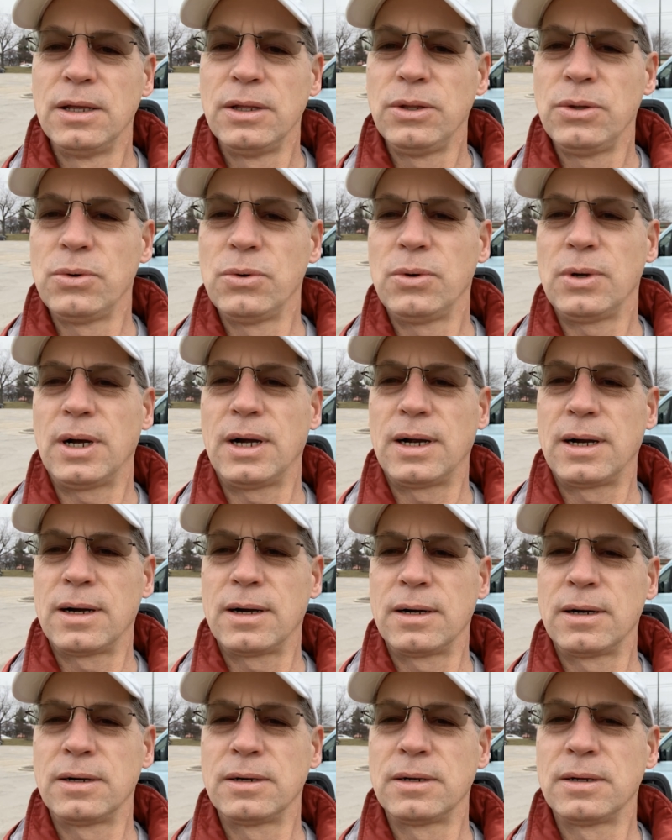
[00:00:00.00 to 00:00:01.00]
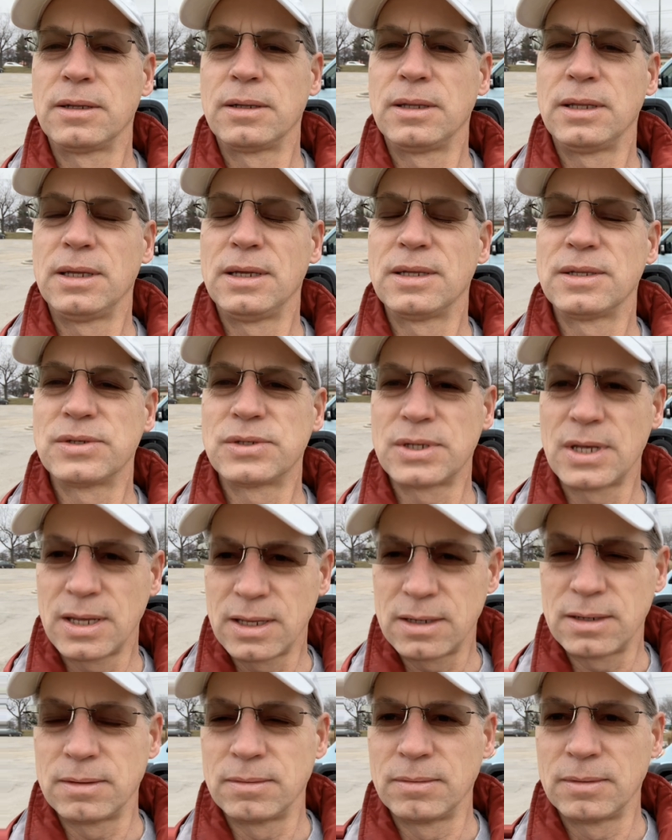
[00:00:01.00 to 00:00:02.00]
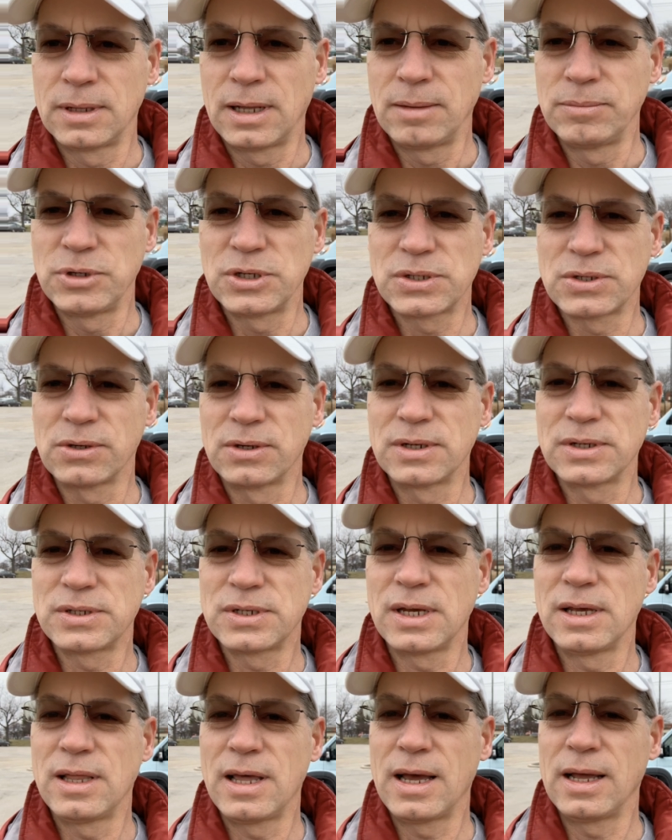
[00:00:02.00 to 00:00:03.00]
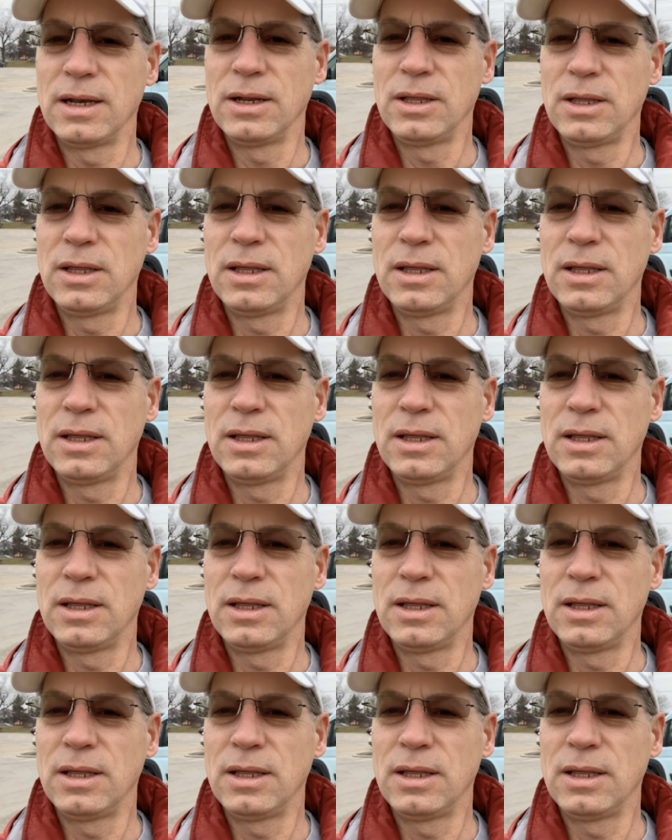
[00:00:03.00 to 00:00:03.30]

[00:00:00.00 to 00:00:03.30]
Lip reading: you are insane. I'm just going to say that.